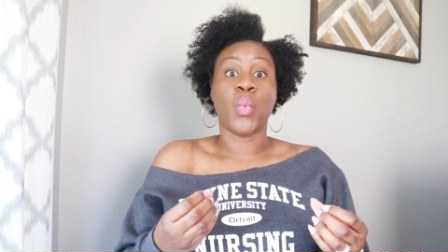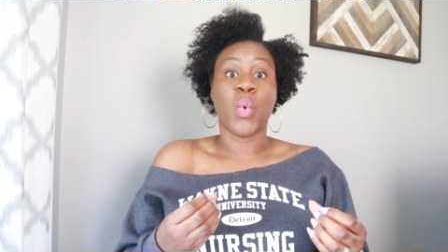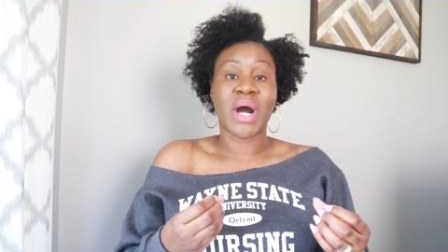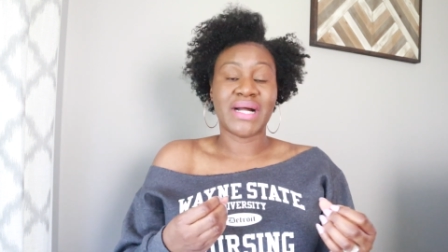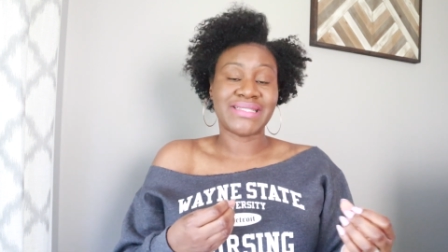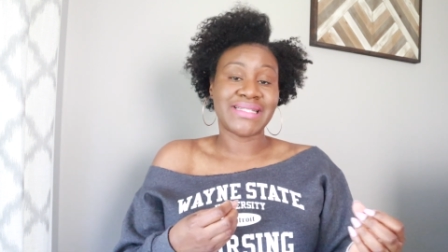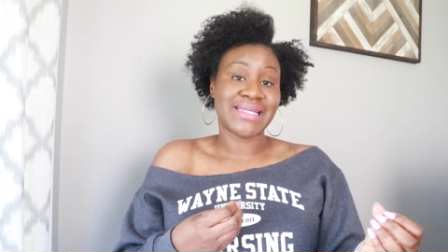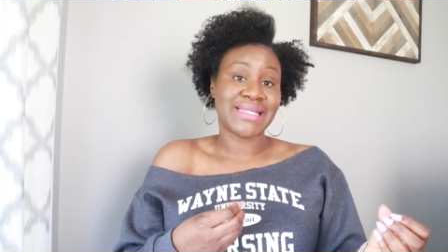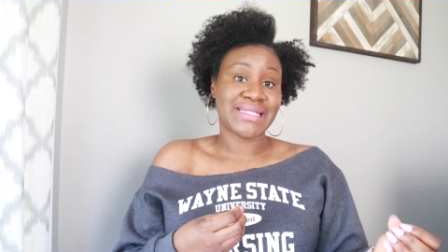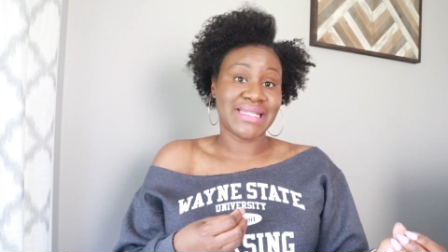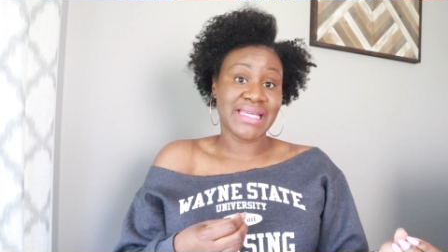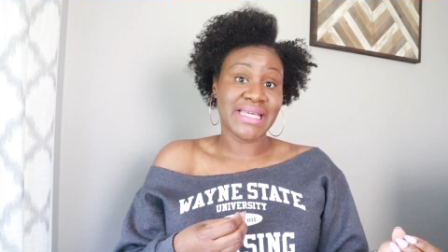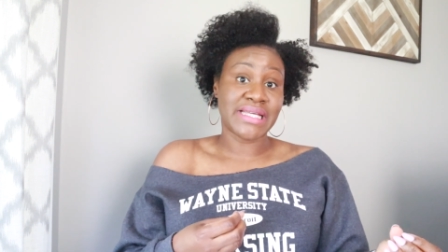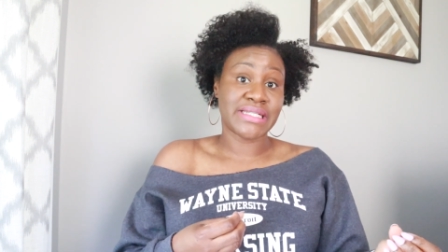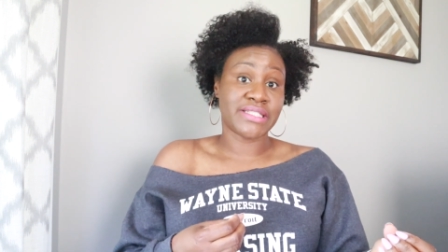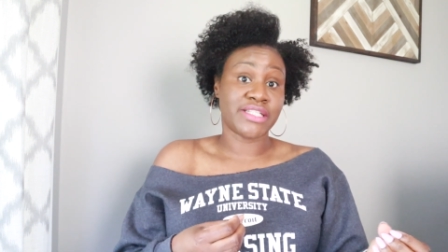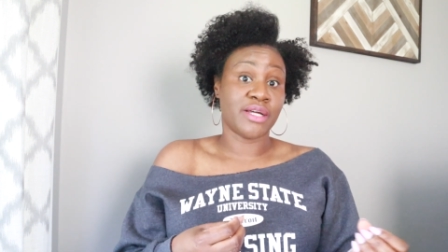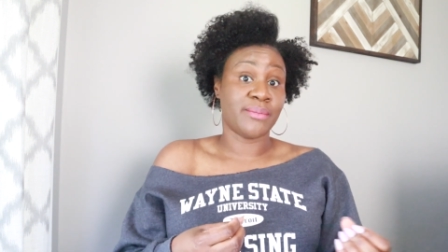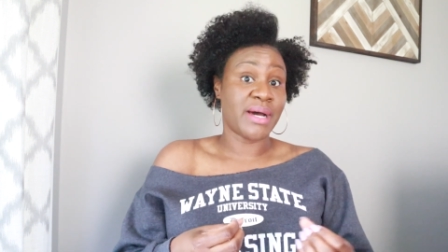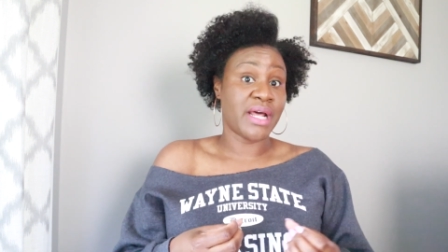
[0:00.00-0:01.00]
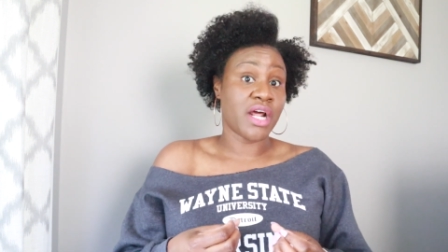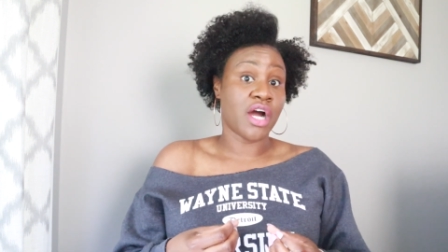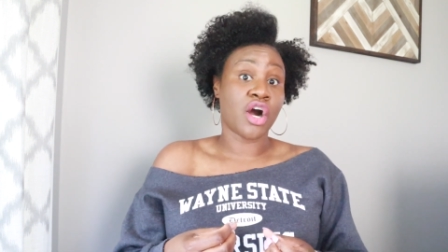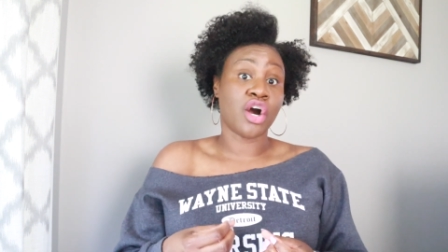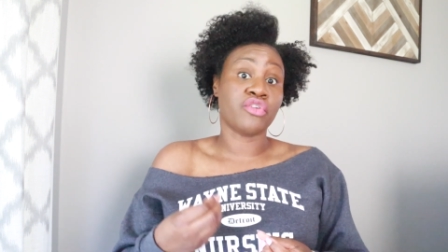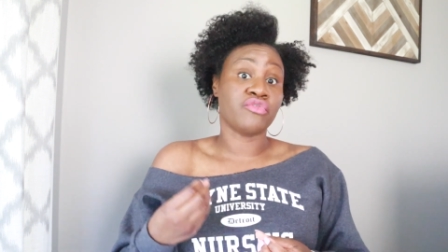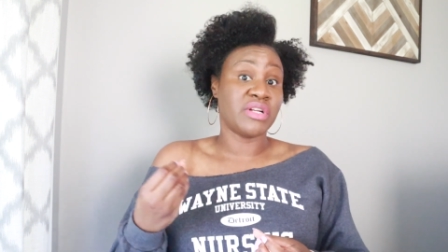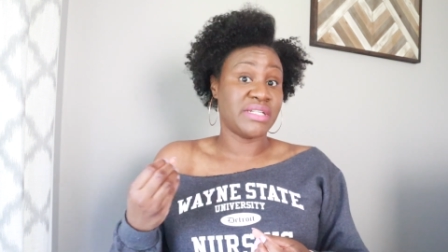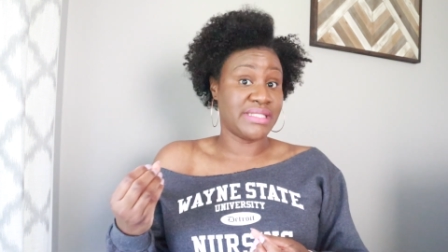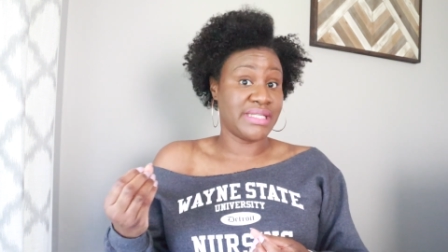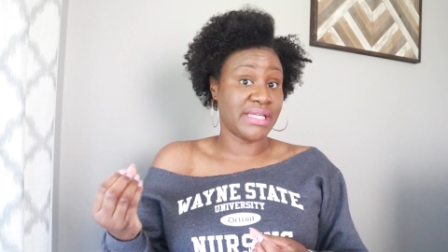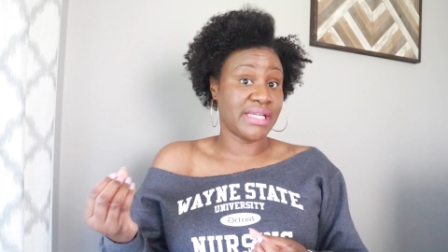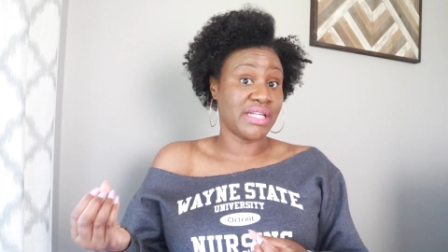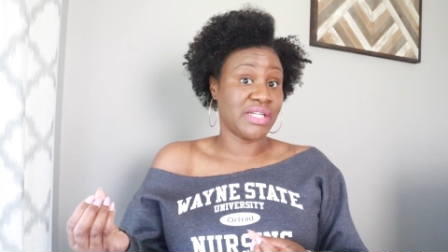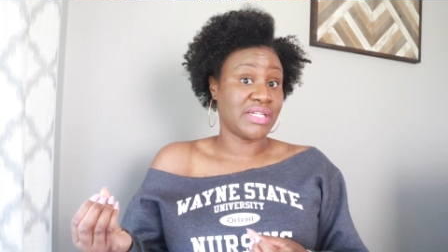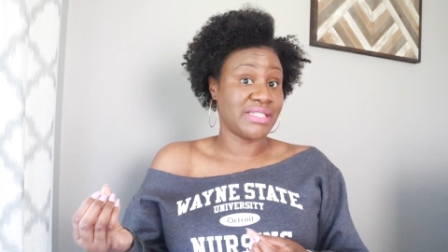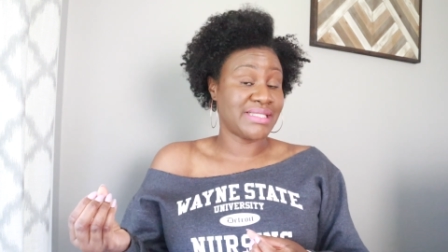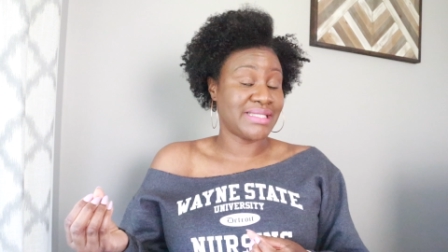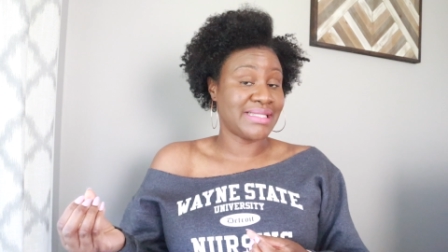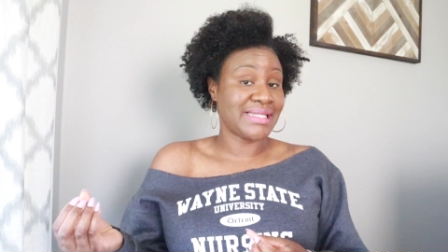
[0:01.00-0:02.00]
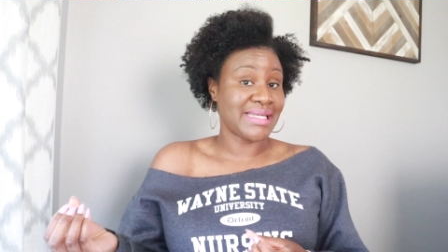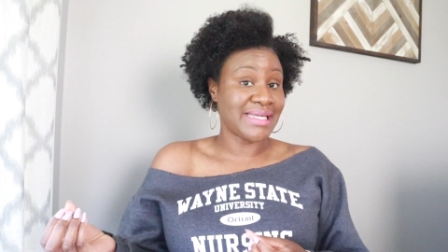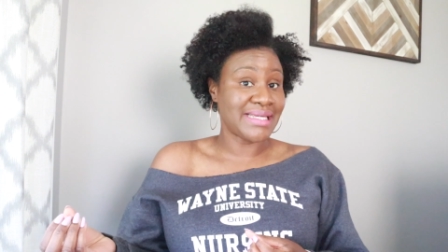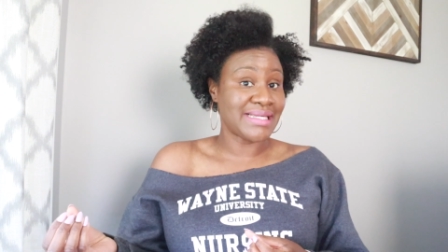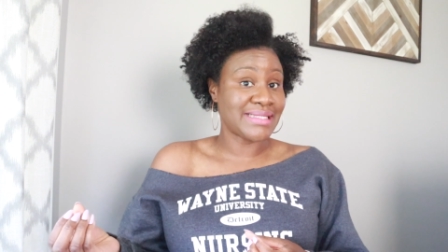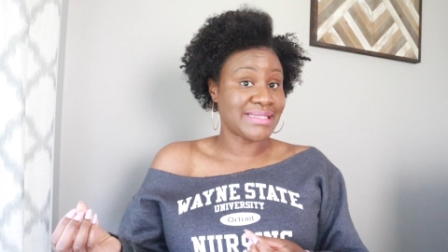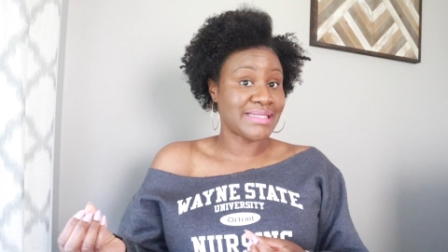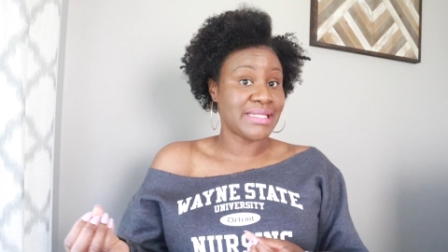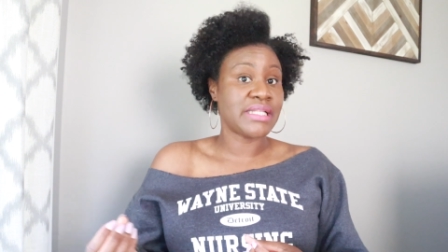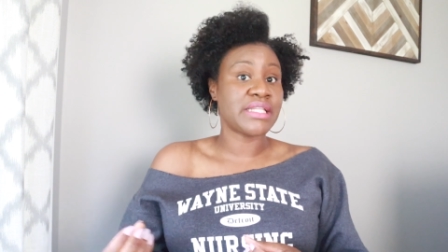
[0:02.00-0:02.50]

what it is. No matter how ridiculous it is,